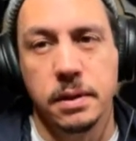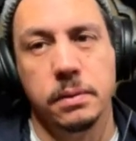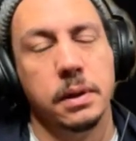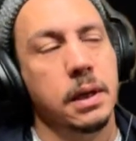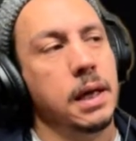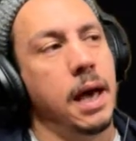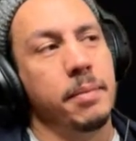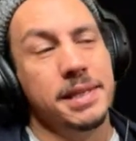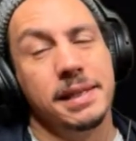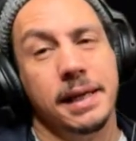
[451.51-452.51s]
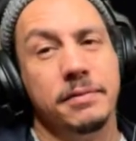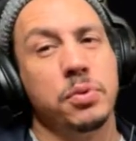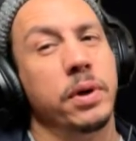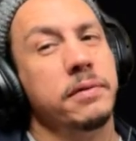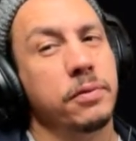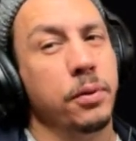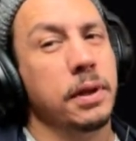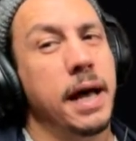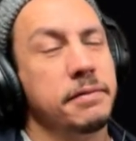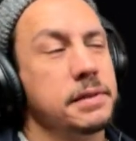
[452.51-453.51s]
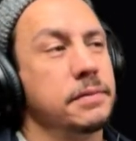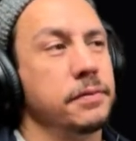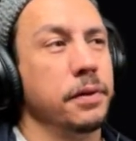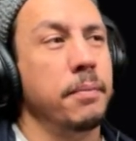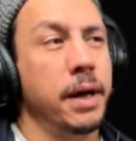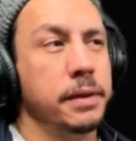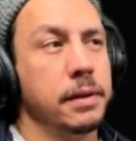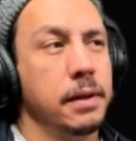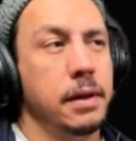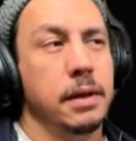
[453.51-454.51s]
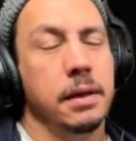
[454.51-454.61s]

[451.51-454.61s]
So I basically have 24 left for the month